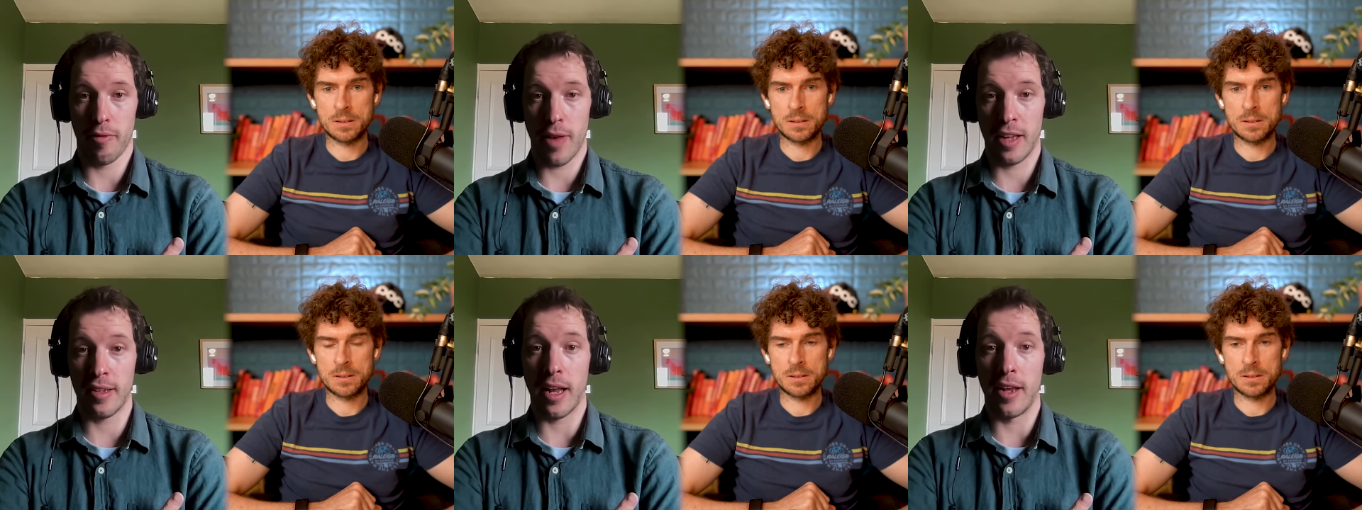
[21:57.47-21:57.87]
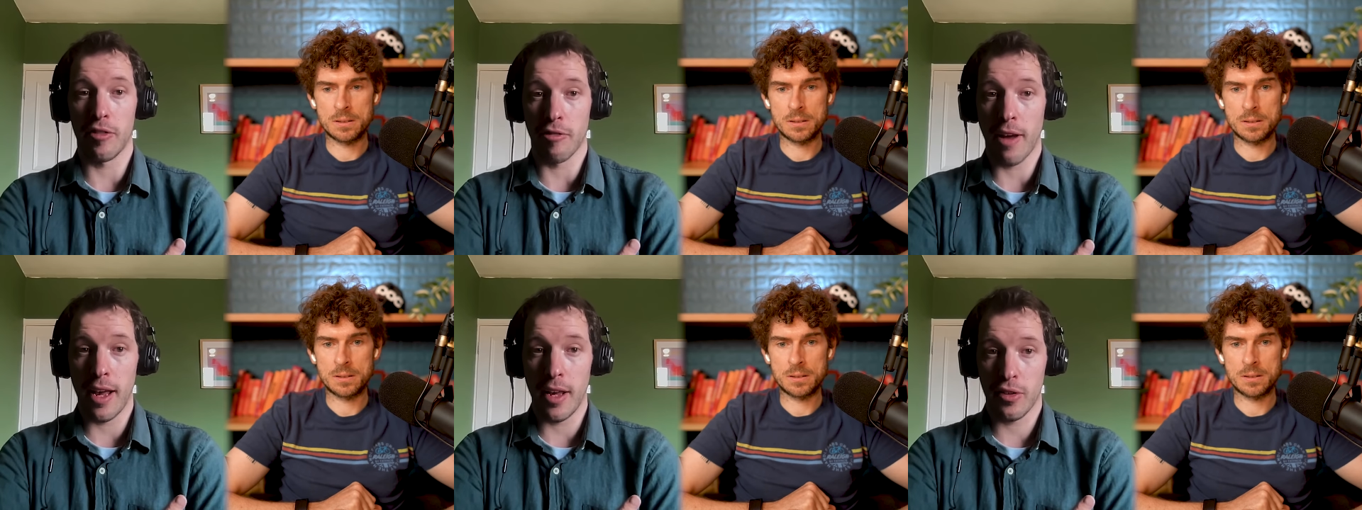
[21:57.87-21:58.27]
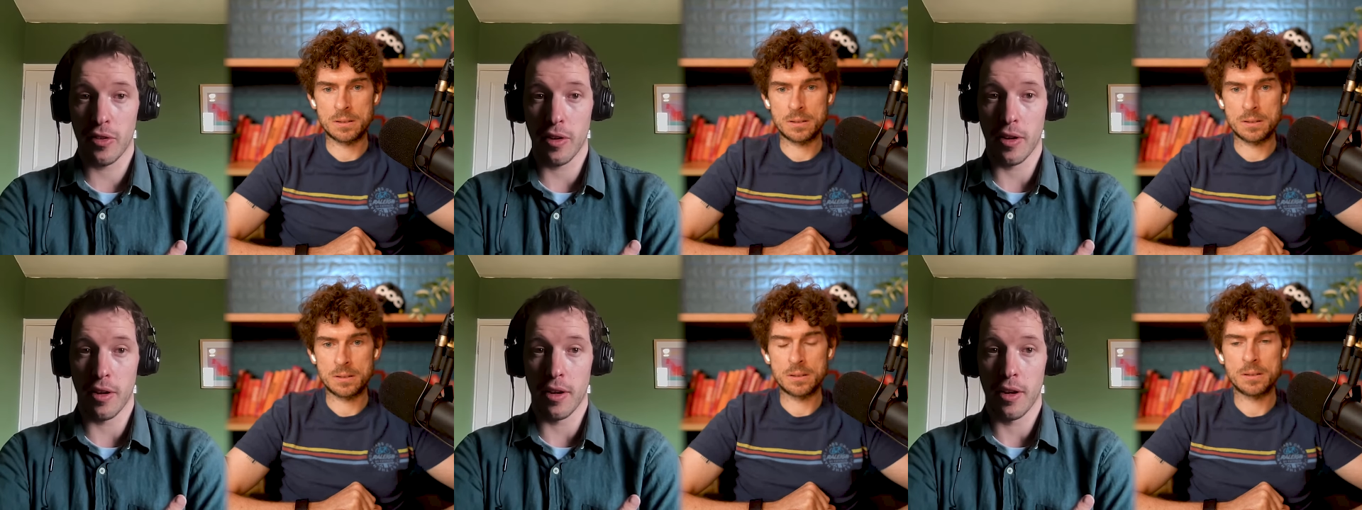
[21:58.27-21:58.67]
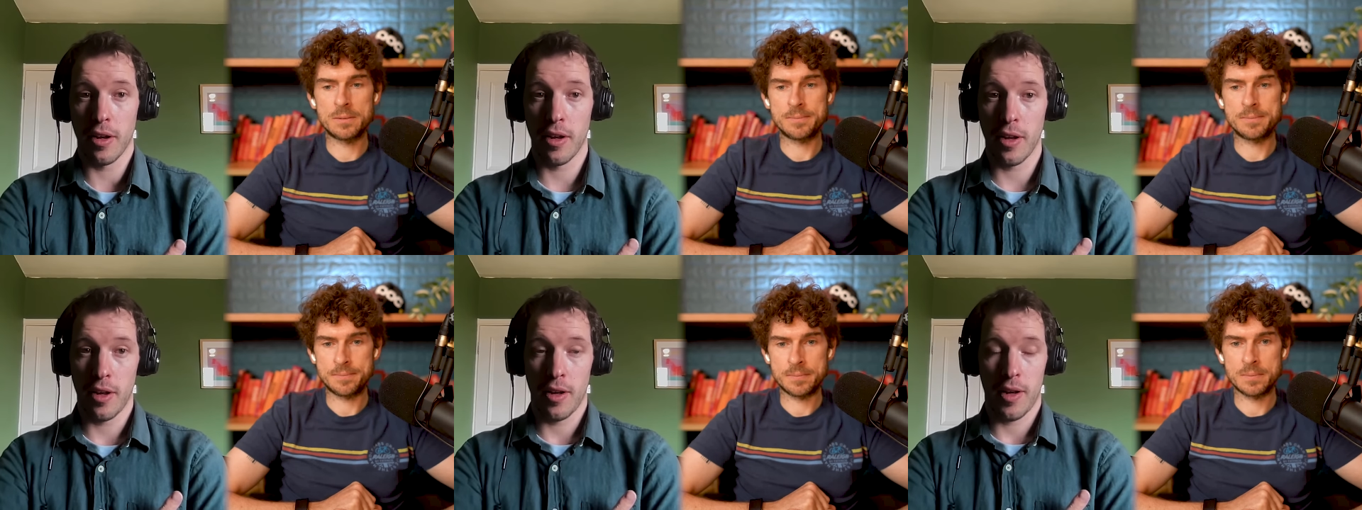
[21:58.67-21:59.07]
Speaker 1: exaggeration
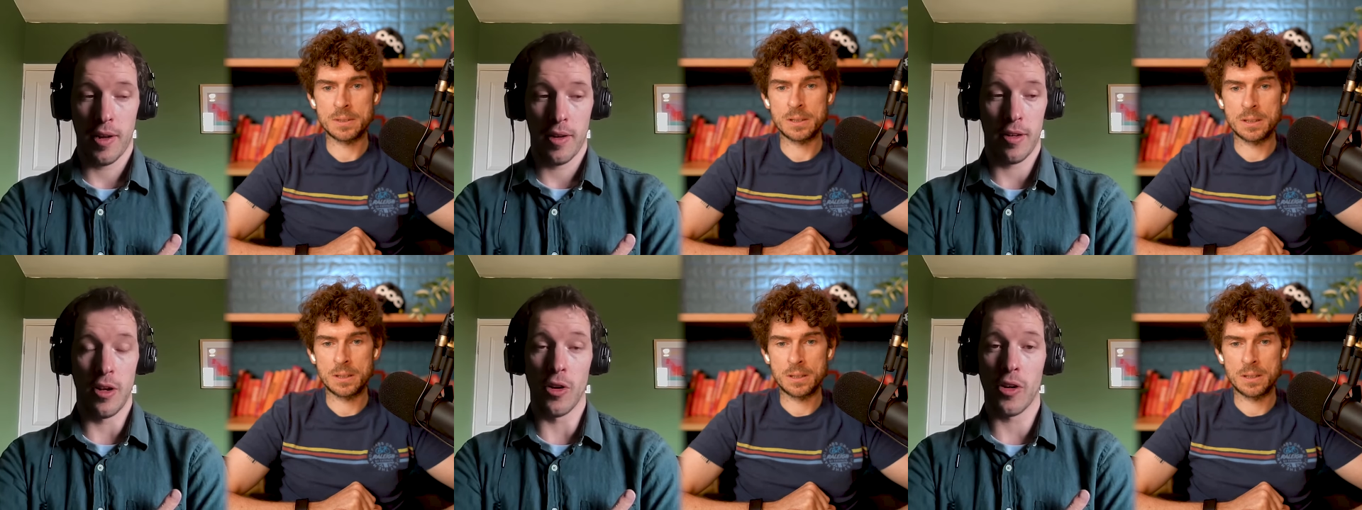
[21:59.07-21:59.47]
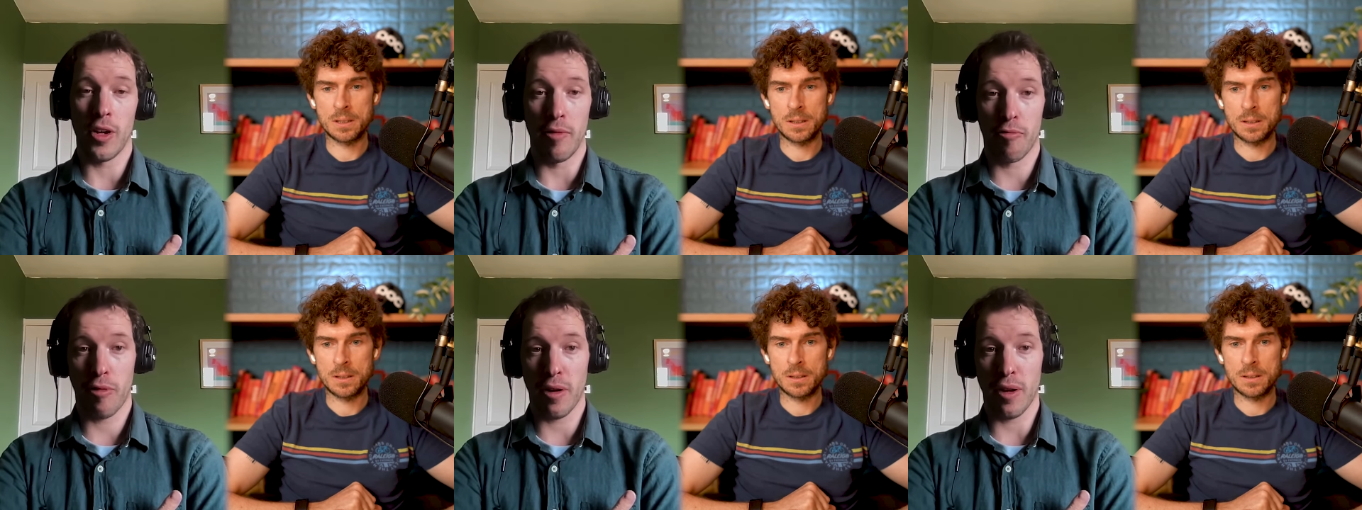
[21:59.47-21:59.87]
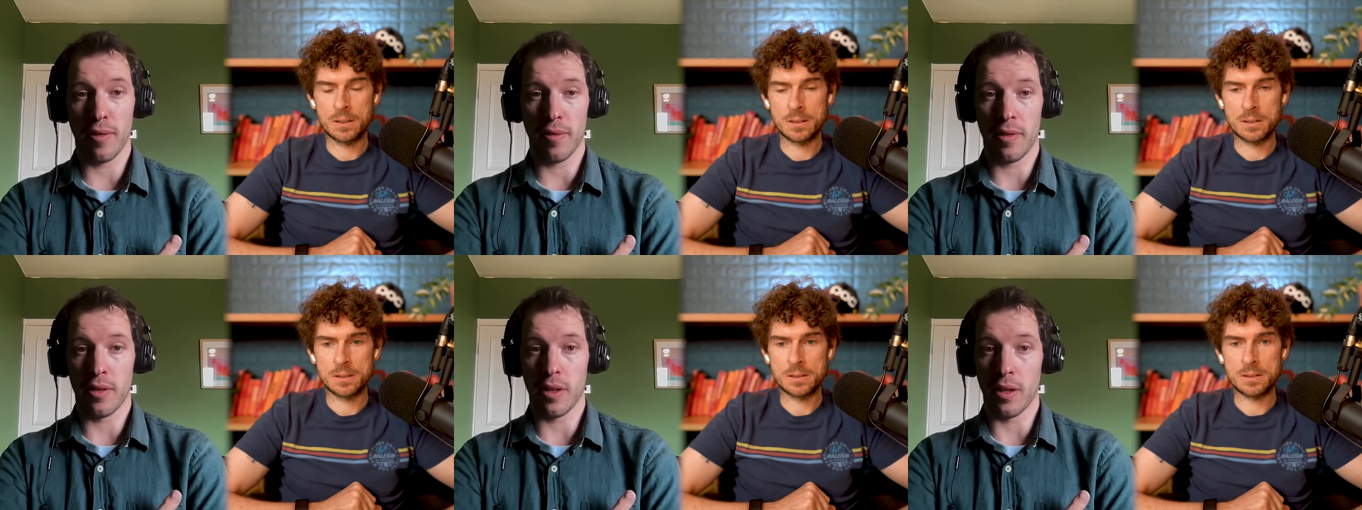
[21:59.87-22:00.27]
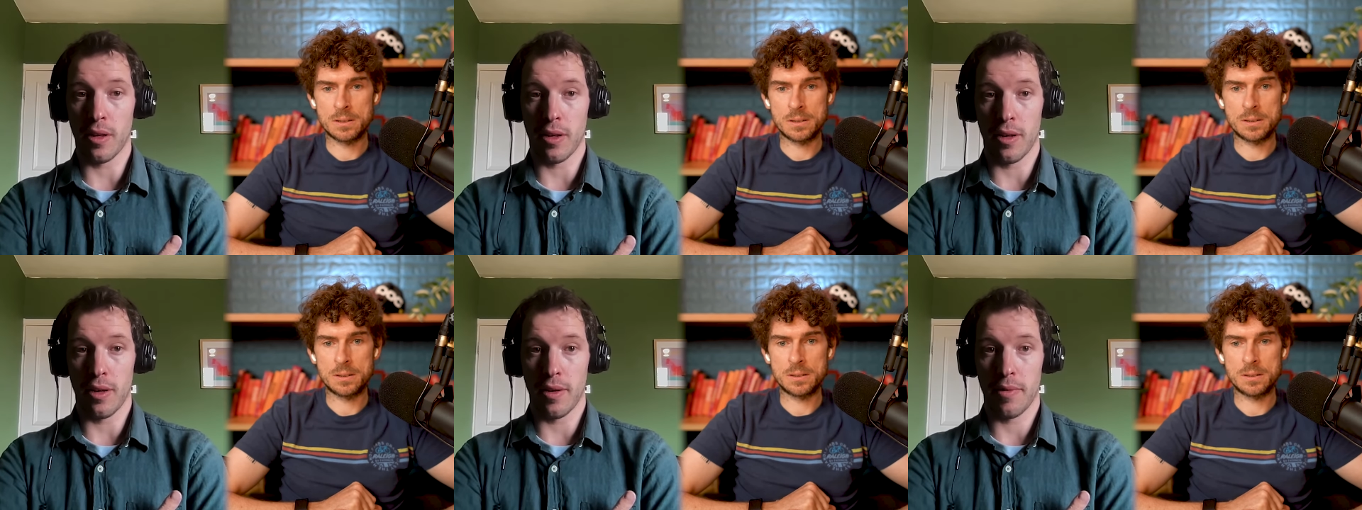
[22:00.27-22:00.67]
to look good in front of
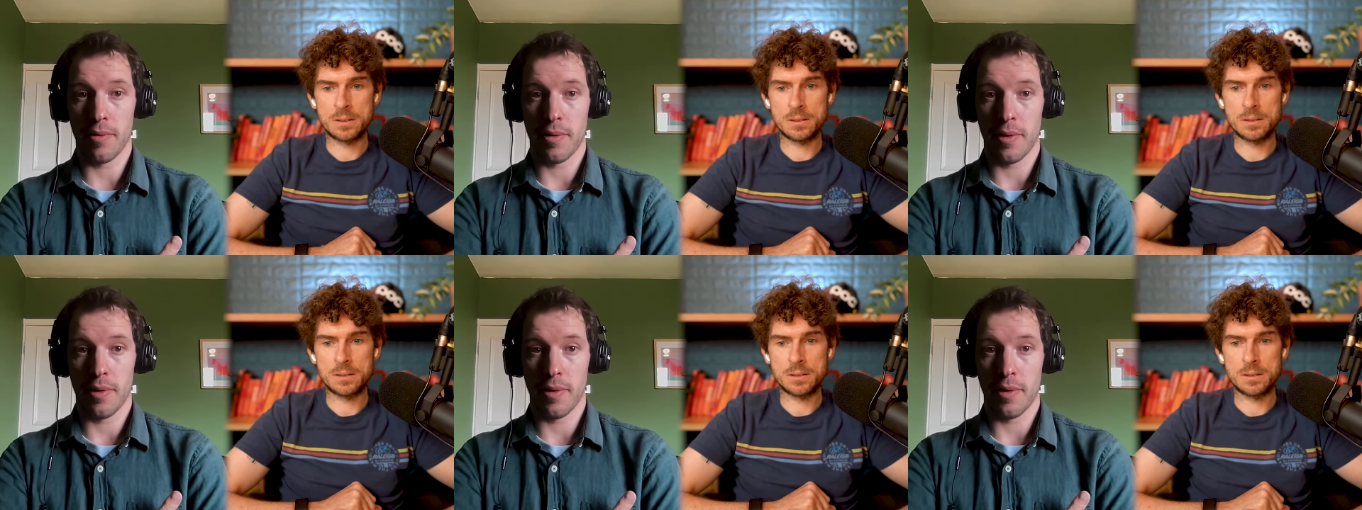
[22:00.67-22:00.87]
the